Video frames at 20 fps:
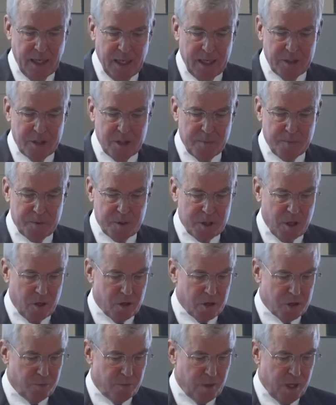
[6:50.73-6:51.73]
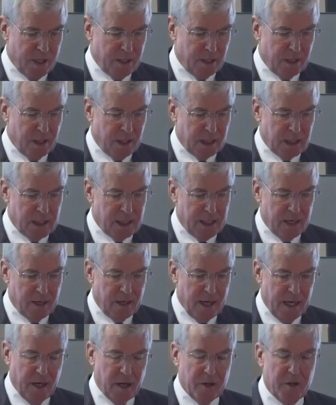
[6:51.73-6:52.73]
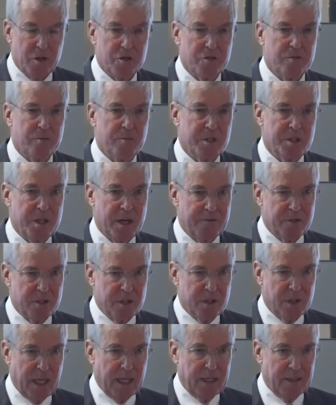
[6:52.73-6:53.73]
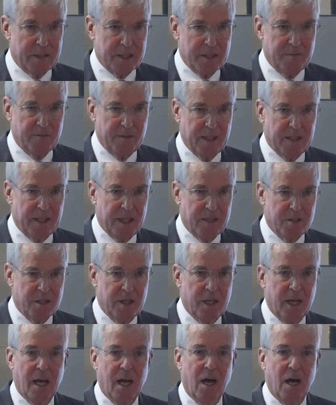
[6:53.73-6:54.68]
Chip Stokes, Brenda LeClaire, and others from the Jefferson Legacy Foundation.